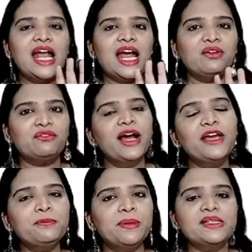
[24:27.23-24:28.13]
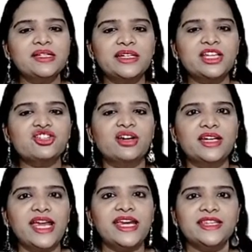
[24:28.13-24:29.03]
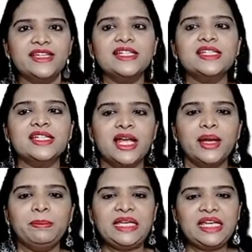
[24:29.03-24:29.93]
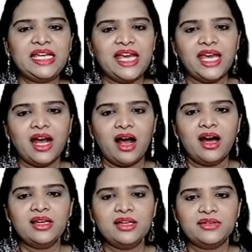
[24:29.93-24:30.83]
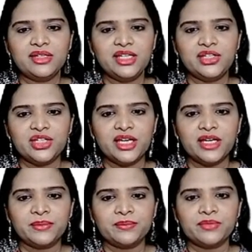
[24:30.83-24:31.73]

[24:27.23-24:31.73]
and 5% contain this PAR region.